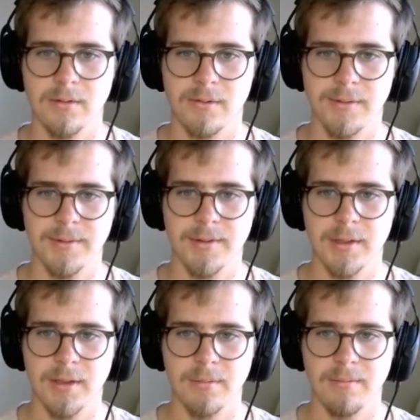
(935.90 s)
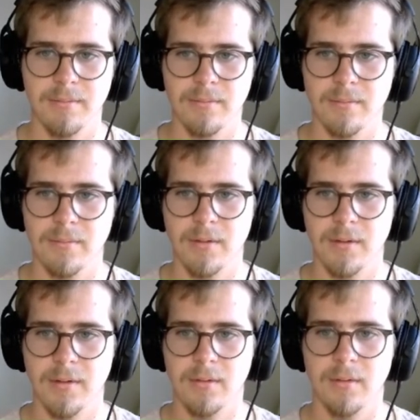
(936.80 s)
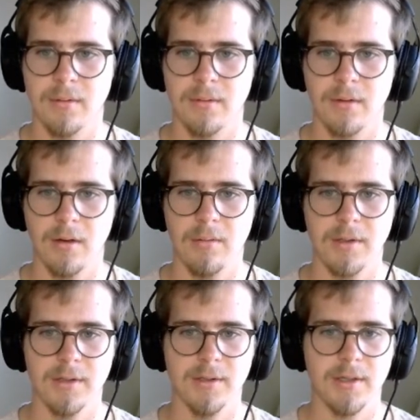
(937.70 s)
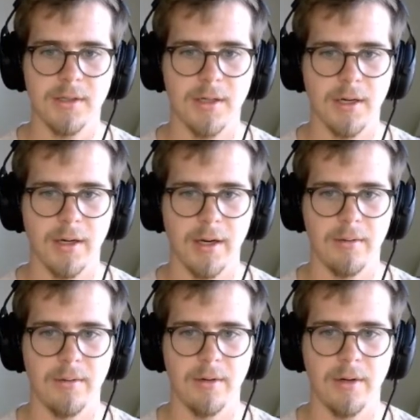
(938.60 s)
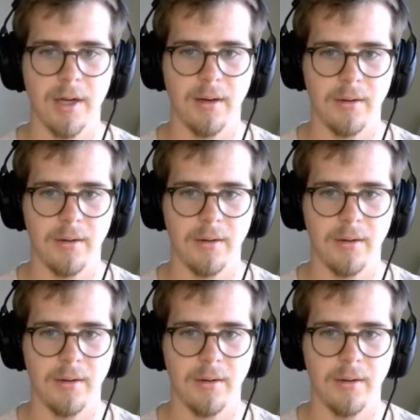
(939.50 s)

So let's, um... Oh, he's, he's gone now. Okay.